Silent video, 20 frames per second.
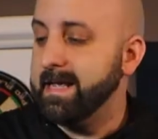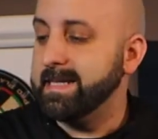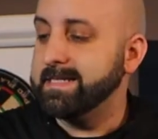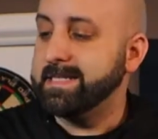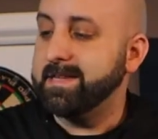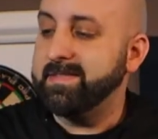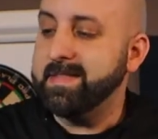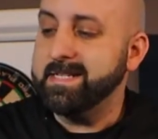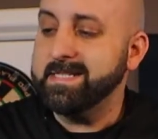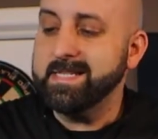is
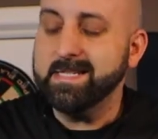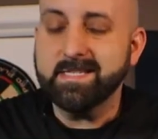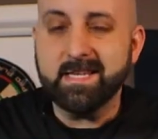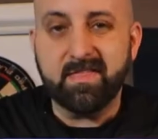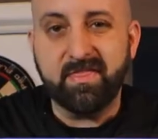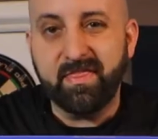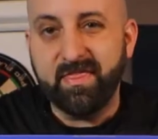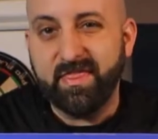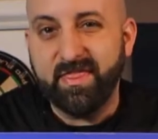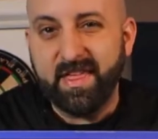that this is
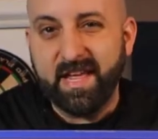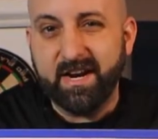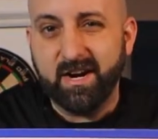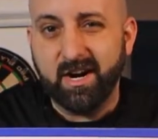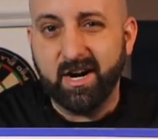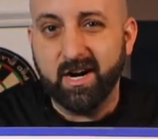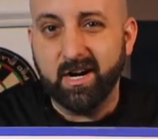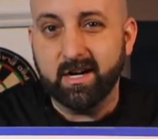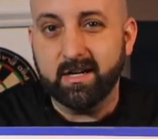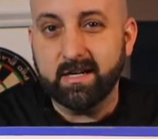a
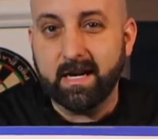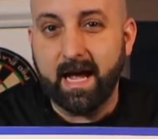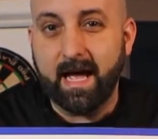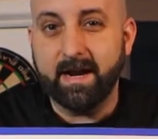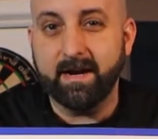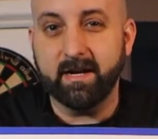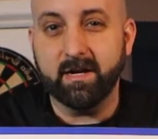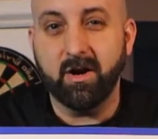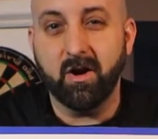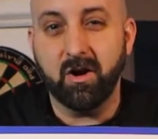thinner
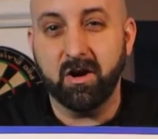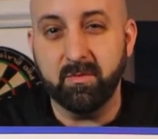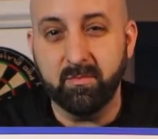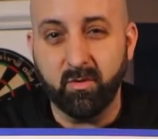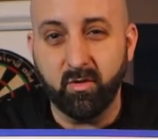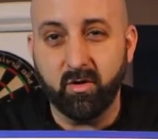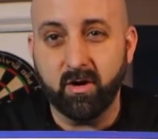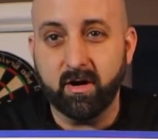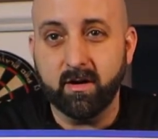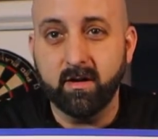kind of
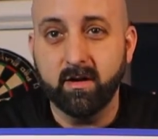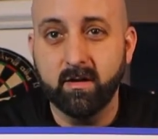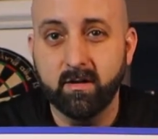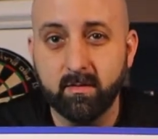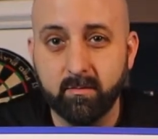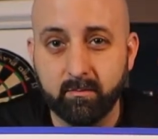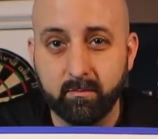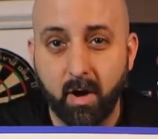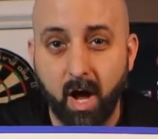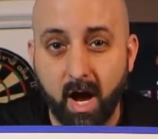cardboard
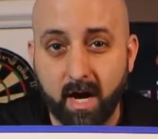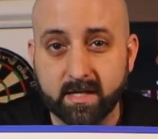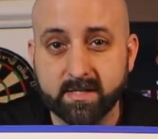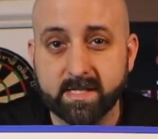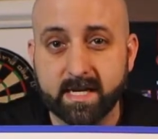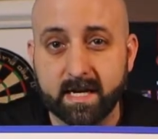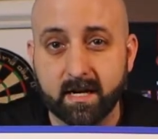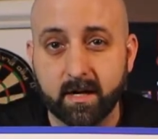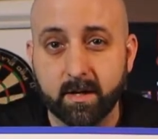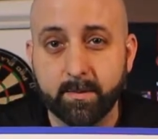
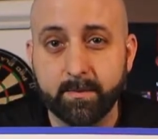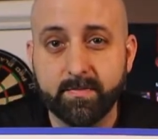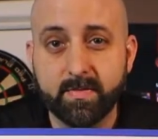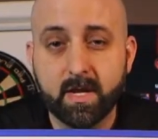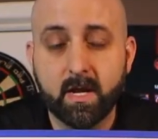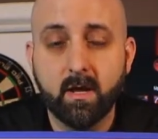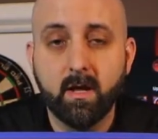box here.